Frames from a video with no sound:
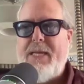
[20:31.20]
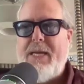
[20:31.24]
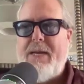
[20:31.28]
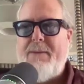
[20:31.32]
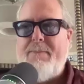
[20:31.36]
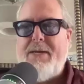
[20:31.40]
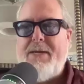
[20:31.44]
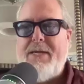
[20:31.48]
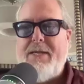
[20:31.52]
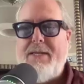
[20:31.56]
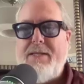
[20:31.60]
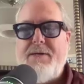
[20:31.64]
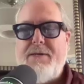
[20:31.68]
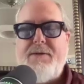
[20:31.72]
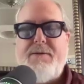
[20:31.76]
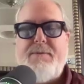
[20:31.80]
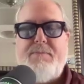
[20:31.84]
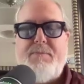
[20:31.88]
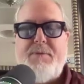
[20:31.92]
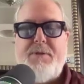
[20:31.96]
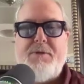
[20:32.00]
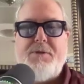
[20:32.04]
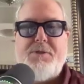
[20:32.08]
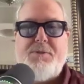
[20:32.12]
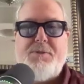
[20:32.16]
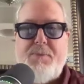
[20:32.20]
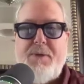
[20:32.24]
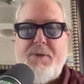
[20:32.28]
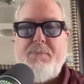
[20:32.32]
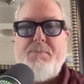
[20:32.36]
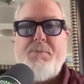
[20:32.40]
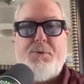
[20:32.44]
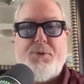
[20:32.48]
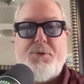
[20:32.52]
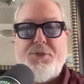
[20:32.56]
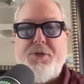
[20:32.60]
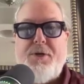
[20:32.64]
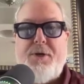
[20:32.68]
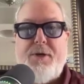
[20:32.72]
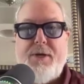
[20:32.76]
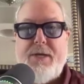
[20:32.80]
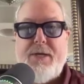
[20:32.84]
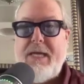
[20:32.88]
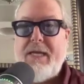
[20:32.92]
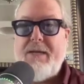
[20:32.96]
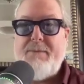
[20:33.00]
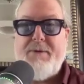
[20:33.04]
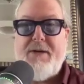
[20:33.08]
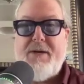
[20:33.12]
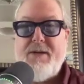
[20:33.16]
I mean, there's people
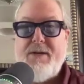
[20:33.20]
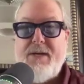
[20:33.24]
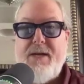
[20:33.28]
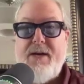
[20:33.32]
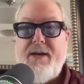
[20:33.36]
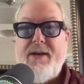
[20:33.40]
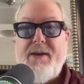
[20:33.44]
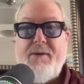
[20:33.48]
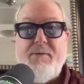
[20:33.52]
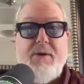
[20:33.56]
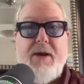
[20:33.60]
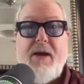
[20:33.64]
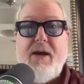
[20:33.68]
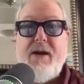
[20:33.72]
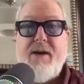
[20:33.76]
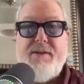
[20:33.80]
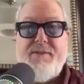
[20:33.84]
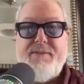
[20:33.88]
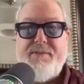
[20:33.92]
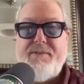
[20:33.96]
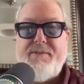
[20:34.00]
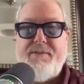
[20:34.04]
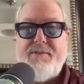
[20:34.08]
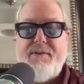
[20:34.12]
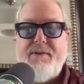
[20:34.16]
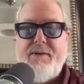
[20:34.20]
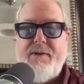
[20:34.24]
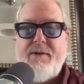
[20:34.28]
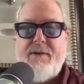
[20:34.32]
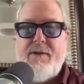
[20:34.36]
talking about cutting routes.